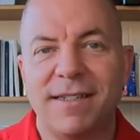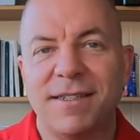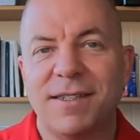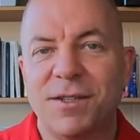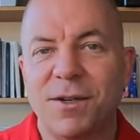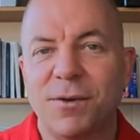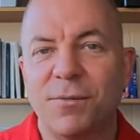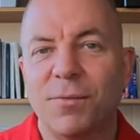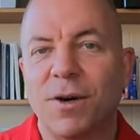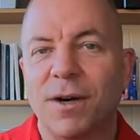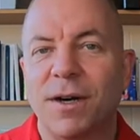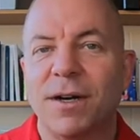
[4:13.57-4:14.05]

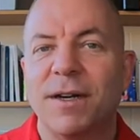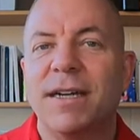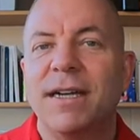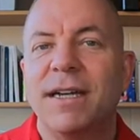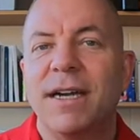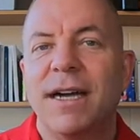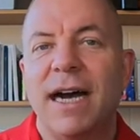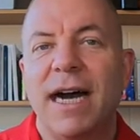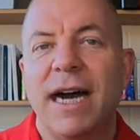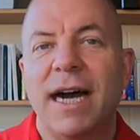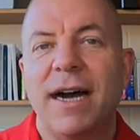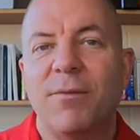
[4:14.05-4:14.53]
So we're
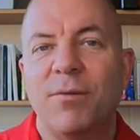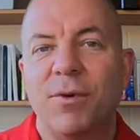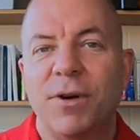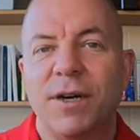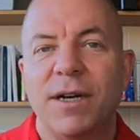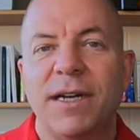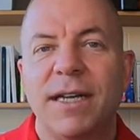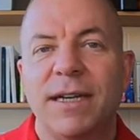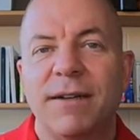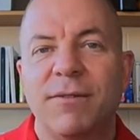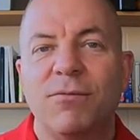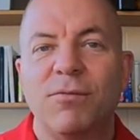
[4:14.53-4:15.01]

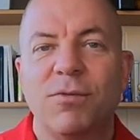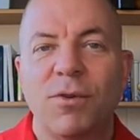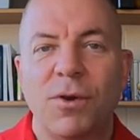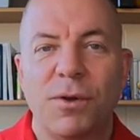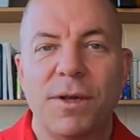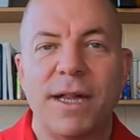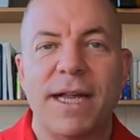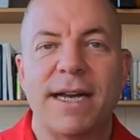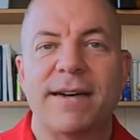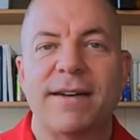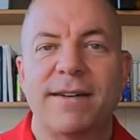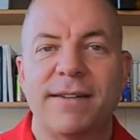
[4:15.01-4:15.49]
going to
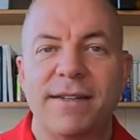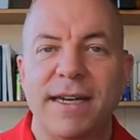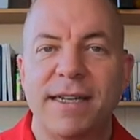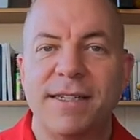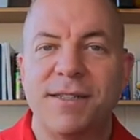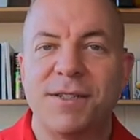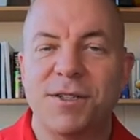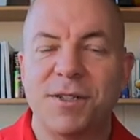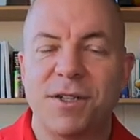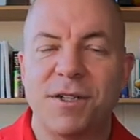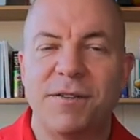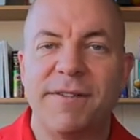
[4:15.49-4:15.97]
roll out a
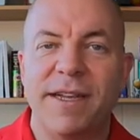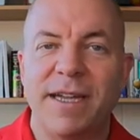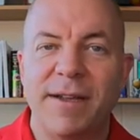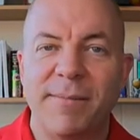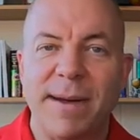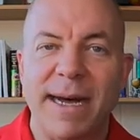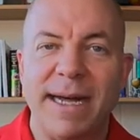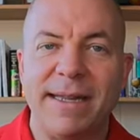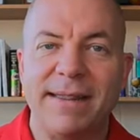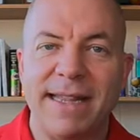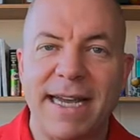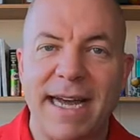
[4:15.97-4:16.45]
survey
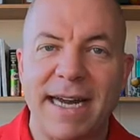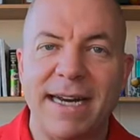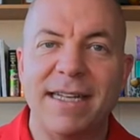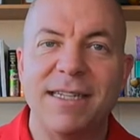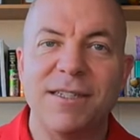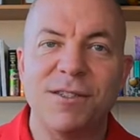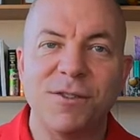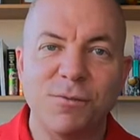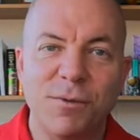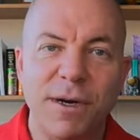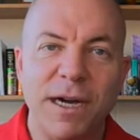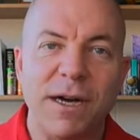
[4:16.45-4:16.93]
about that
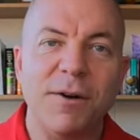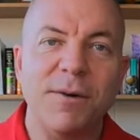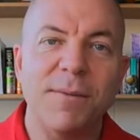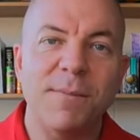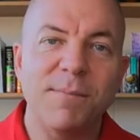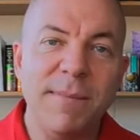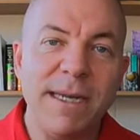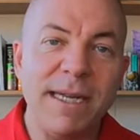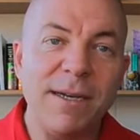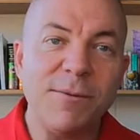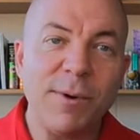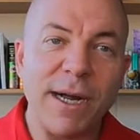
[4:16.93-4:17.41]
as well
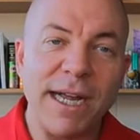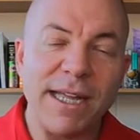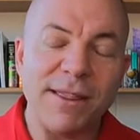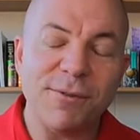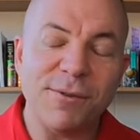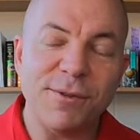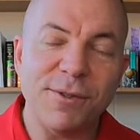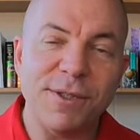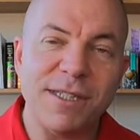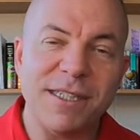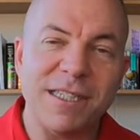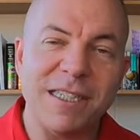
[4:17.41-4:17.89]
midway
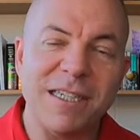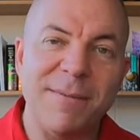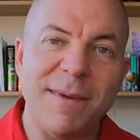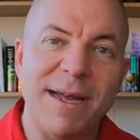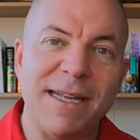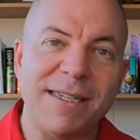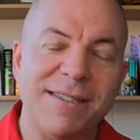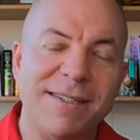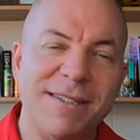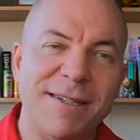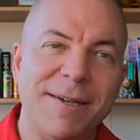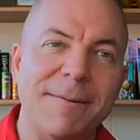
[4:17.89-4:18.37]
through the
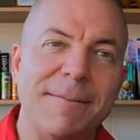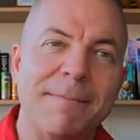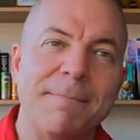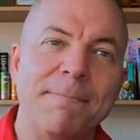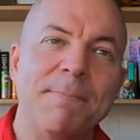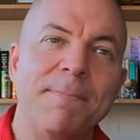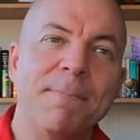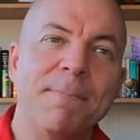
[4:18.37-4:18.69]
semester.